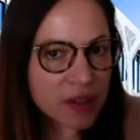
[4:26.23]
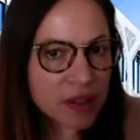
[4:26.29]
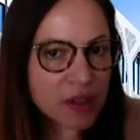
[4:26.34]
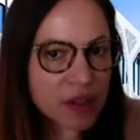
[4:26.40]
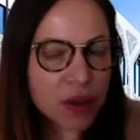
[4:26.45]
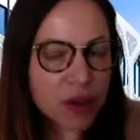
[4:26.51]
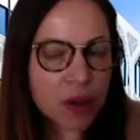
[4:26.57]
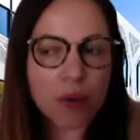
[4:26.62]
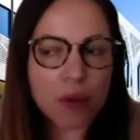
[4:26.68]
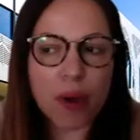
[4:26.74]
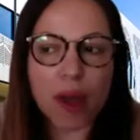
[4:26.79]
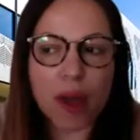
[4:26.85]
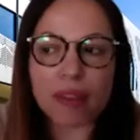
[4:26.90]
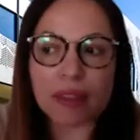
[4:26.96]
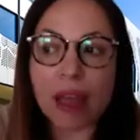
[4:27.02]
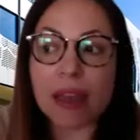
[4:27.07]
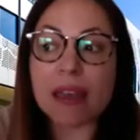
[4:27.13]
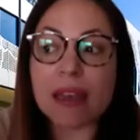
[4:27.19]
So
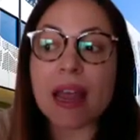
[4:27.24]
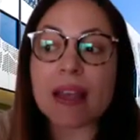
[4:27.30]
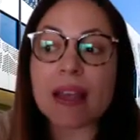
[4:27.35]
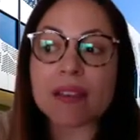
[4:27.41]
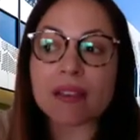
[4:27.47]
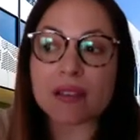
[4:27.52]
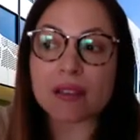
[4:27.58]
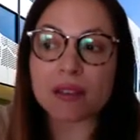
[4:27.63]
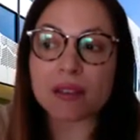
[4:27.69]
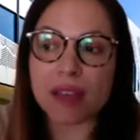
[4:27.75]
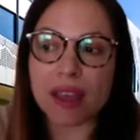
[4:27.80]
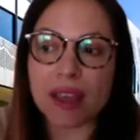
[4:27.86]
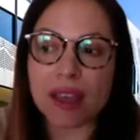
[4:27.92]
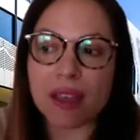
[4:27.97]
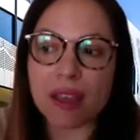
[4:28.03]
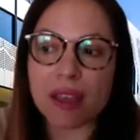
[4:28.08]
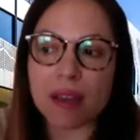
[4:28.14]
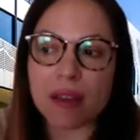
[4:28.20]
unless
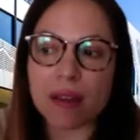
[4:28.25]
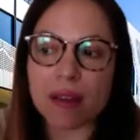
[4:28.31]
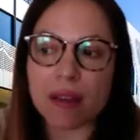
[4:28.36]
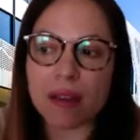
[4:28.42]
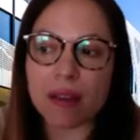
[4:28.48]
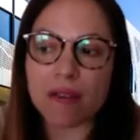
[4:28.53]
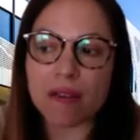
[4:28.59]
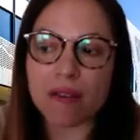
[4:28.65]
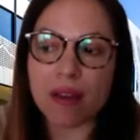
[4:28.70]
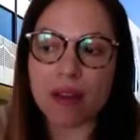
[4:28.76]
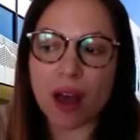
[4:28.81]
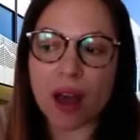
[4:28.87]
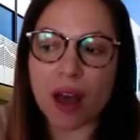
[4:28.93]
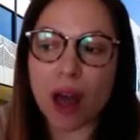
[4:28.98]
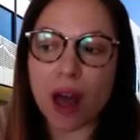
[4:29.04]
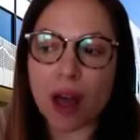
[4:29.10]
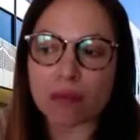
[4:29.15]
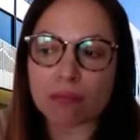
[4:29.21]
if
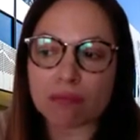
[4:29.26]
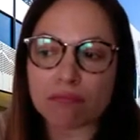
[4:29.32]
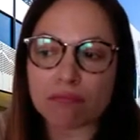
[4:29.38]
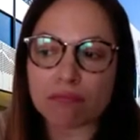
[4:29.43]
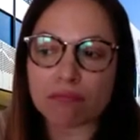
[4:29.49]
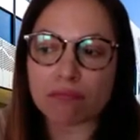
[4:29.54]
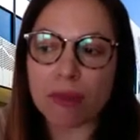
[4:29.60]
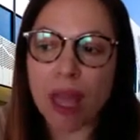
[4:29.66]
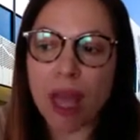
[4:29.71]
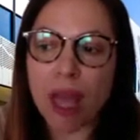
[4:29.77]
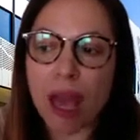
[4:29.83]
an